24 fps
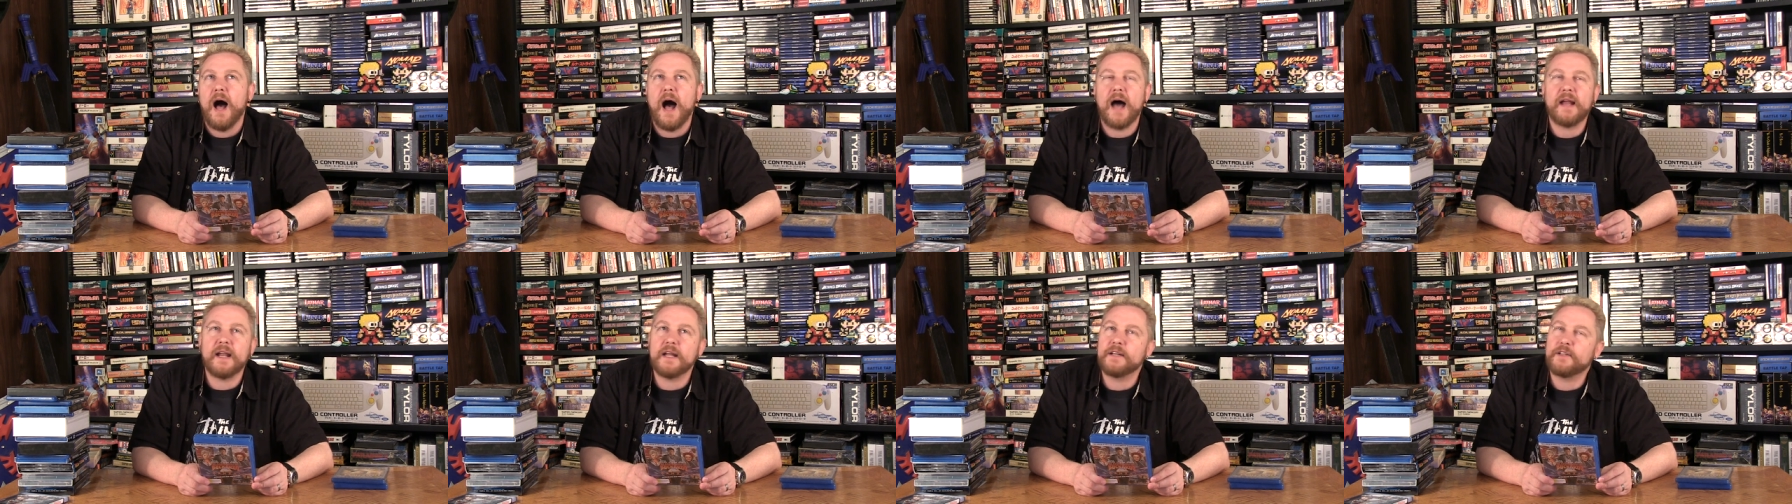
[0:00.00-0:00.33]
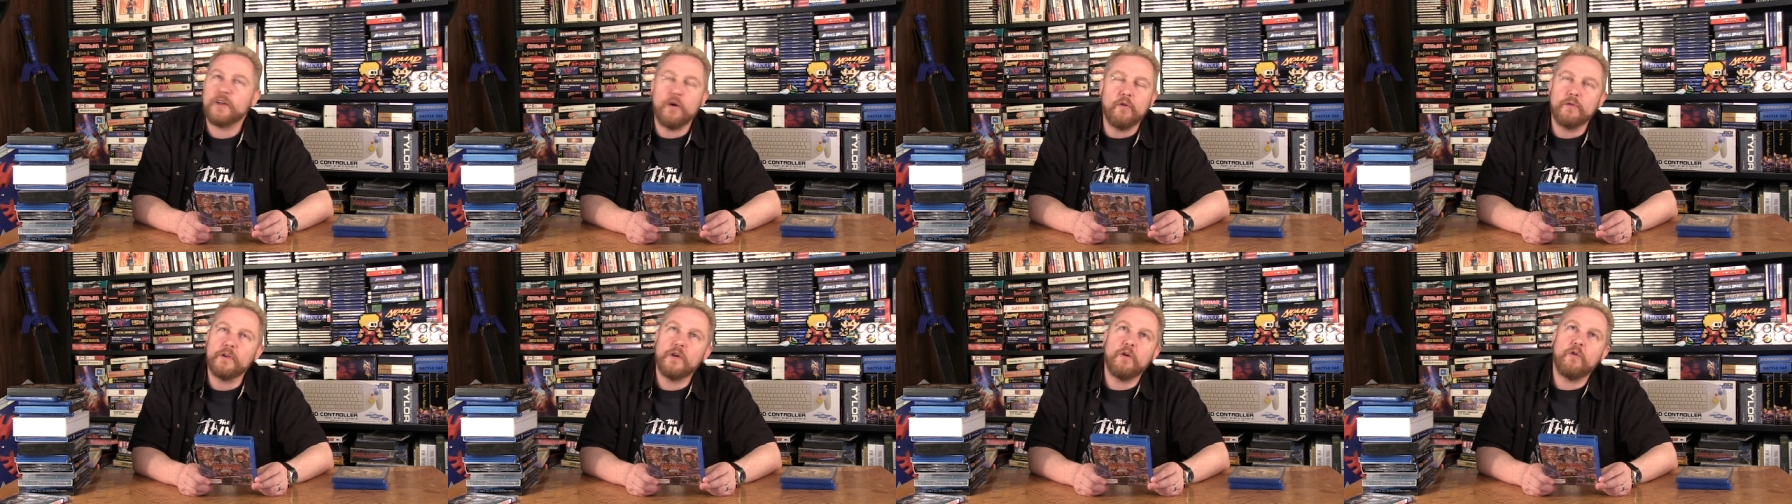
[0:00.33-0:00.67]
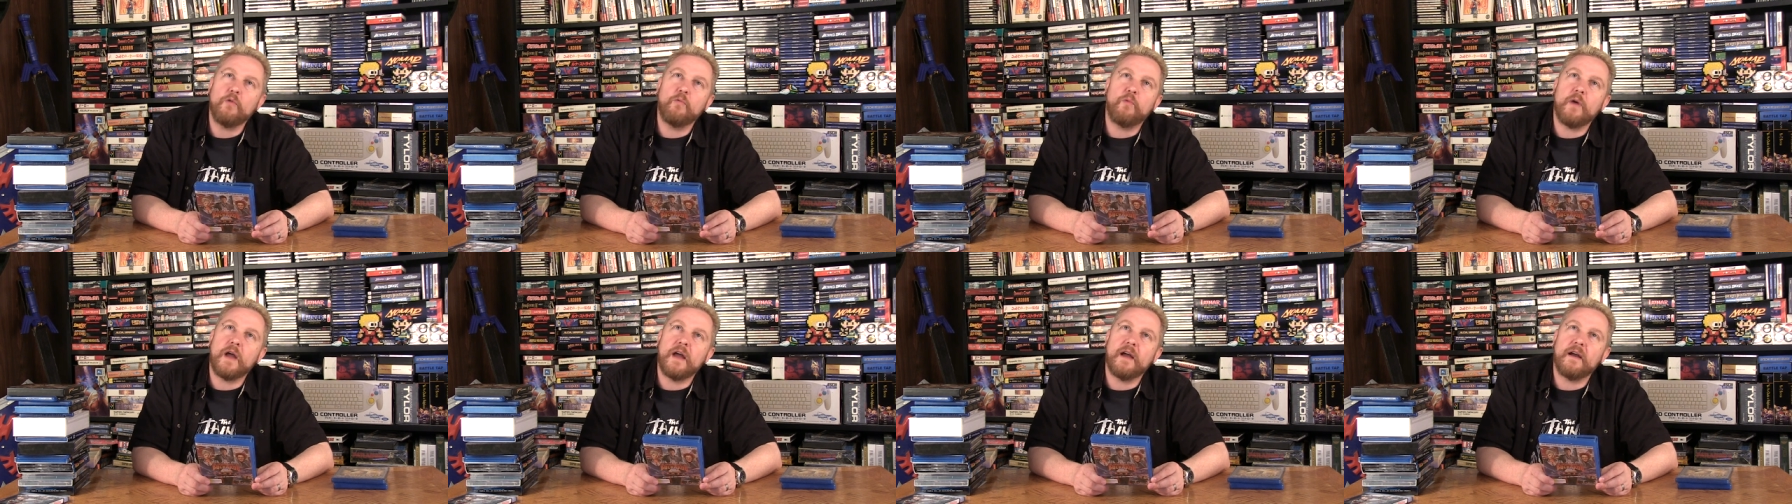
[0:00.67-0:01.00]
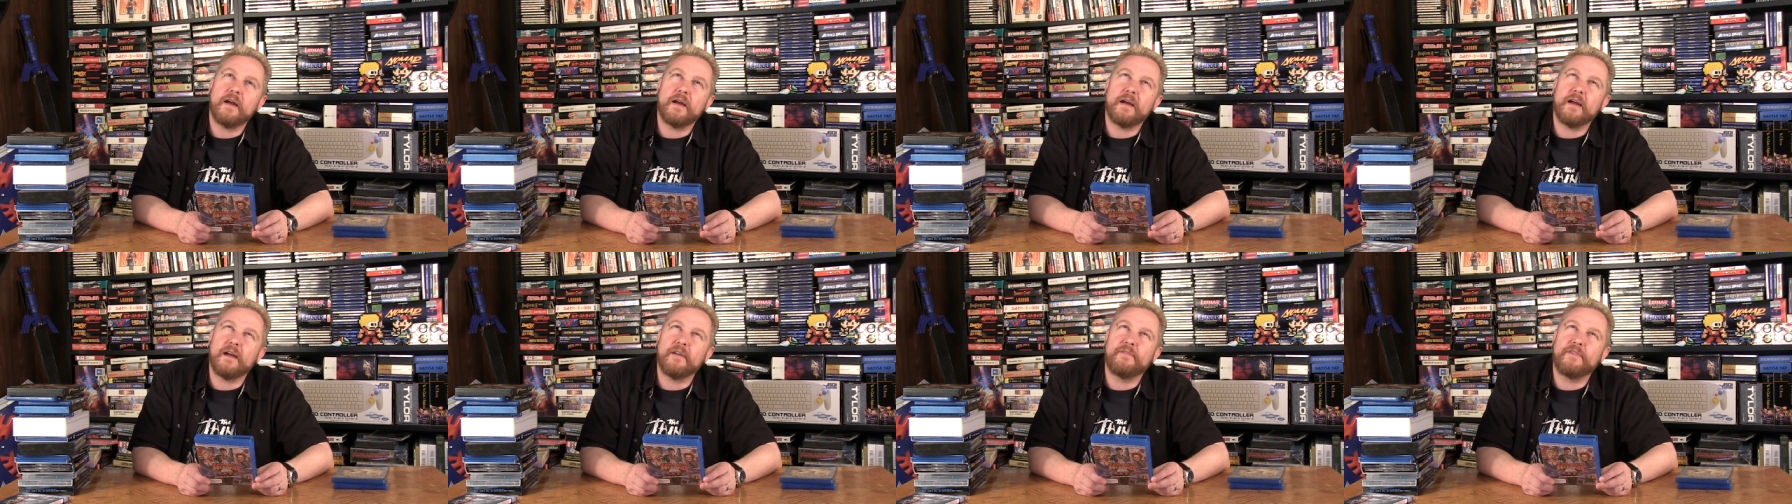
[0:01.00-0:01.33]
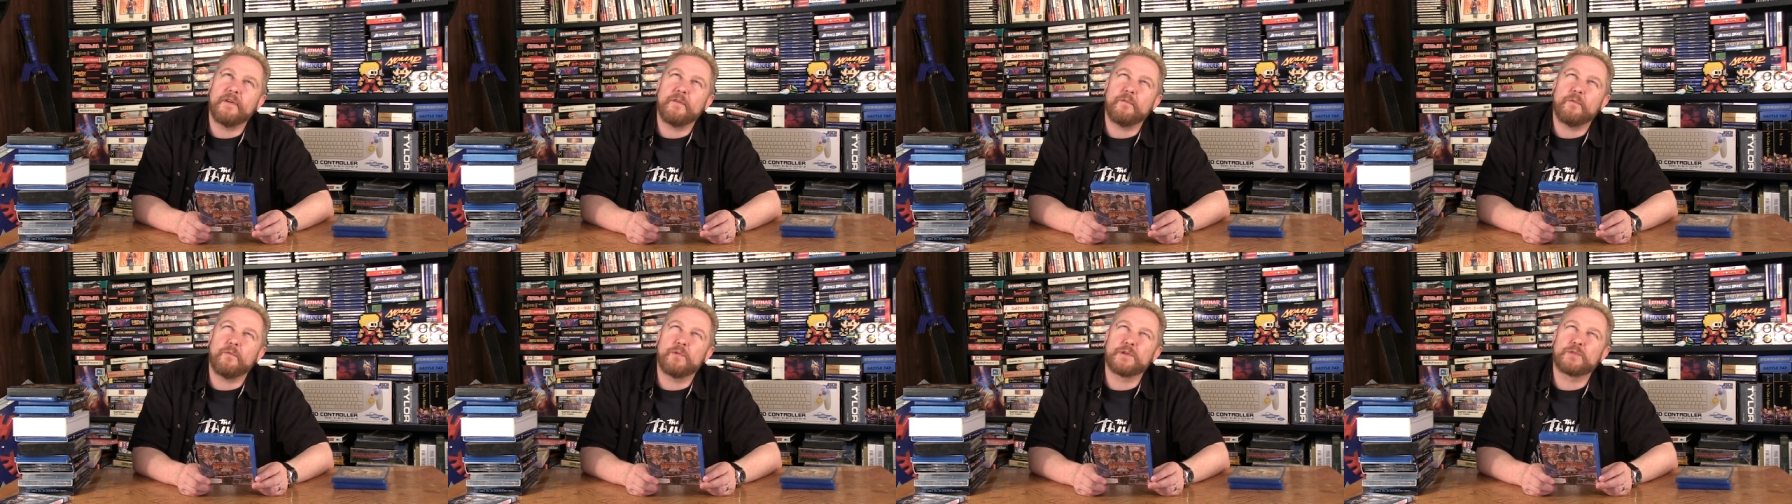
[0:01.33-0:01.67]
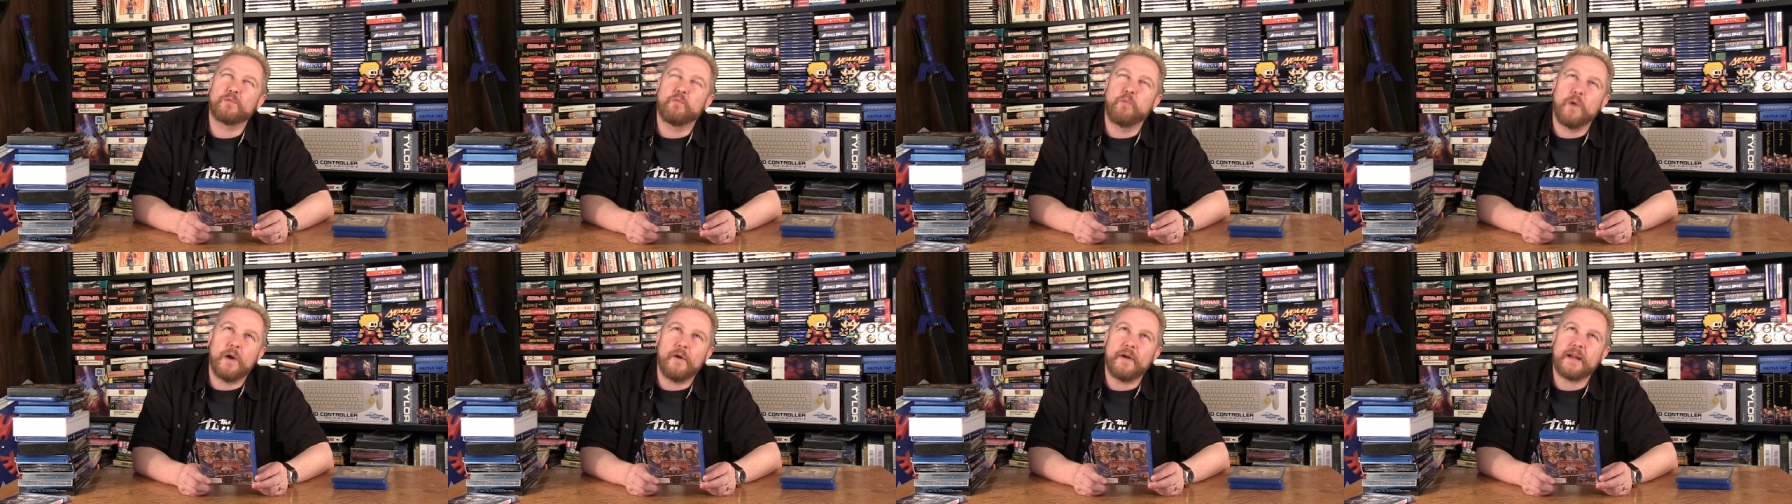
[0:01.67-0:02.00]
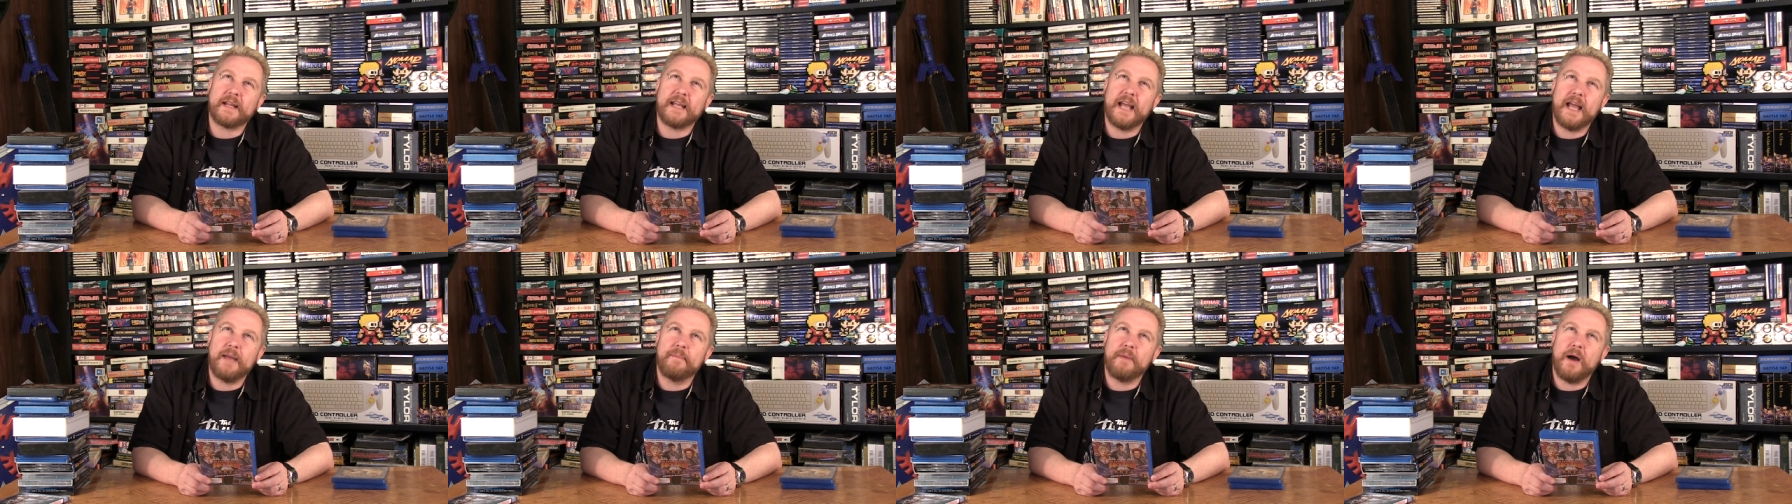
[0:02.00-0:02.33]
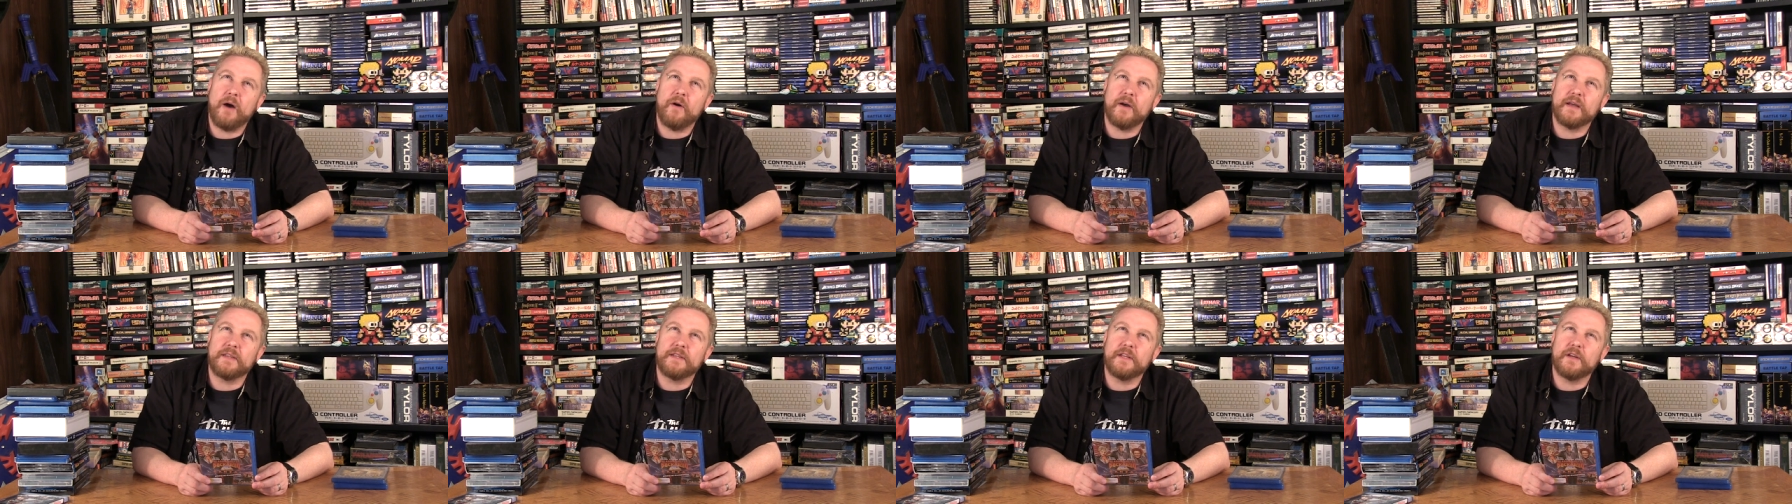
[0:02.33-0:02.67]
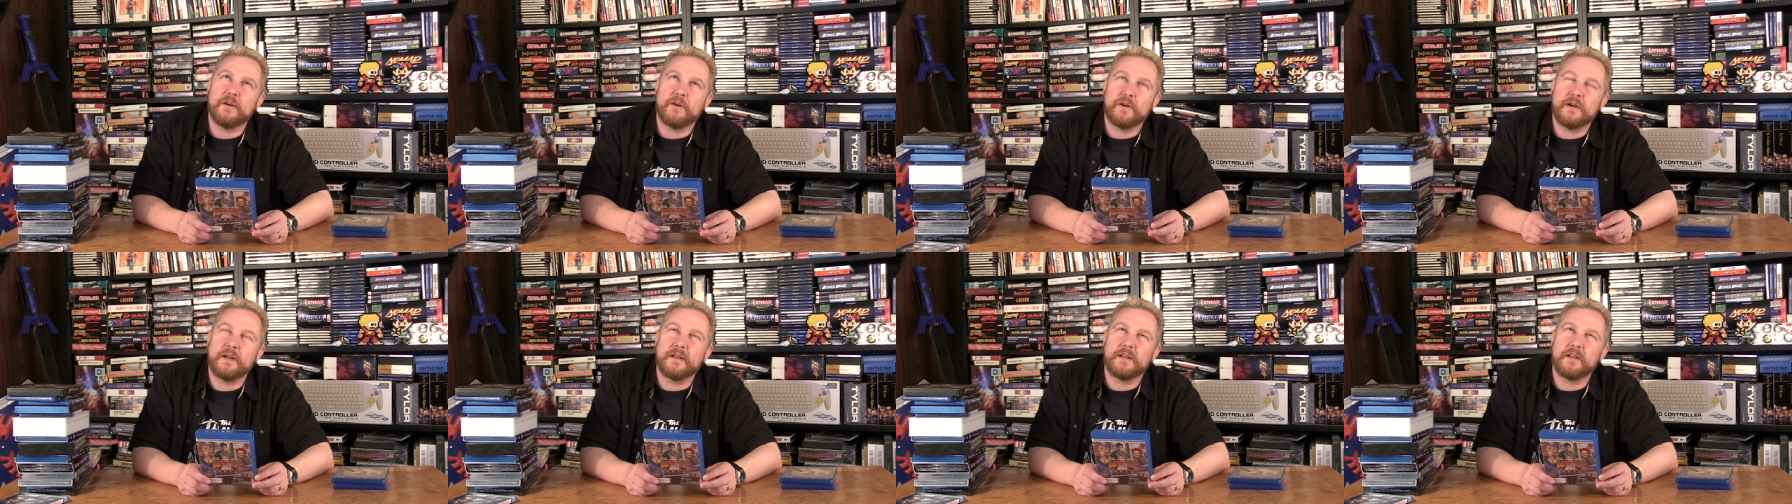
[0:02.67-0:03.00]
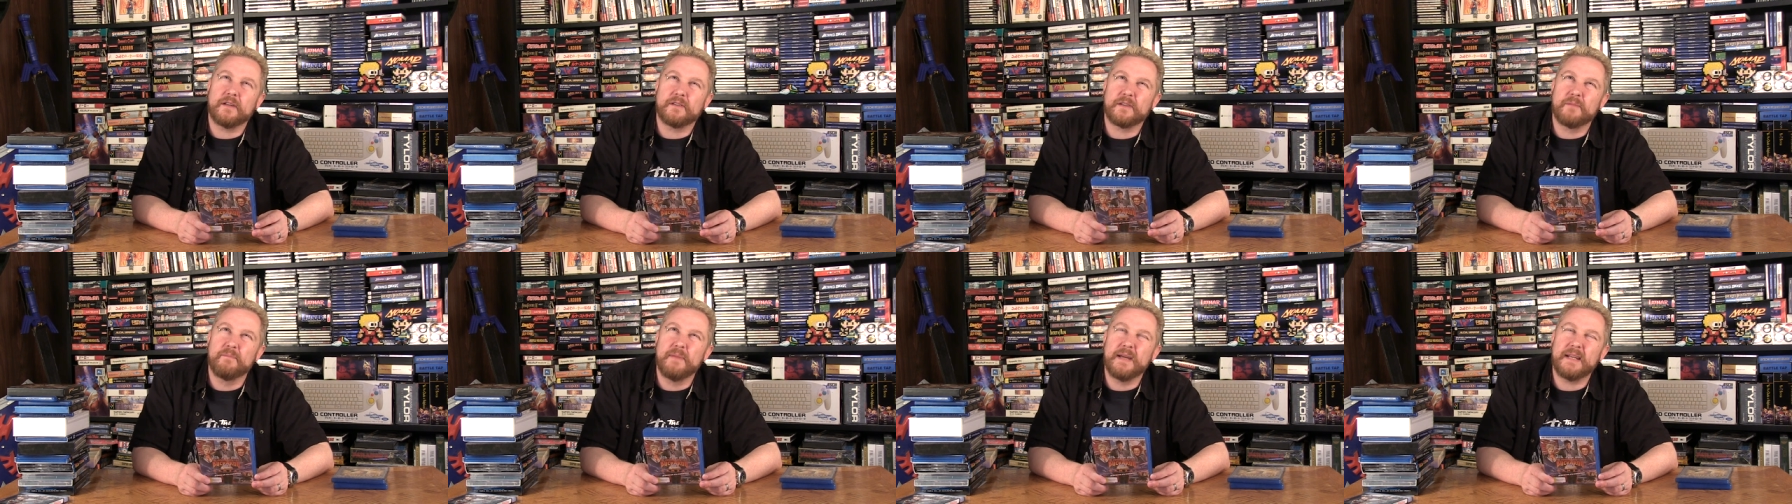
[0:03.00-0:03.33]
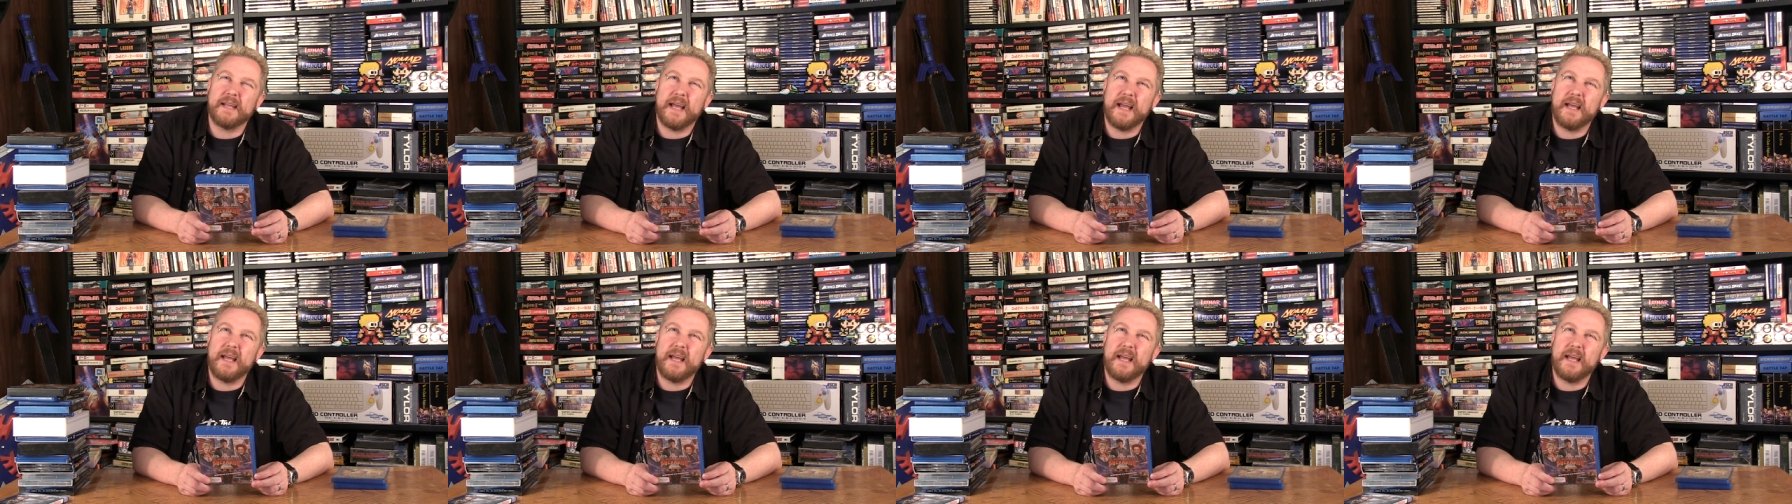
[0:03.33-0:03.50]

And I don't know if it was where it came out in the in the mid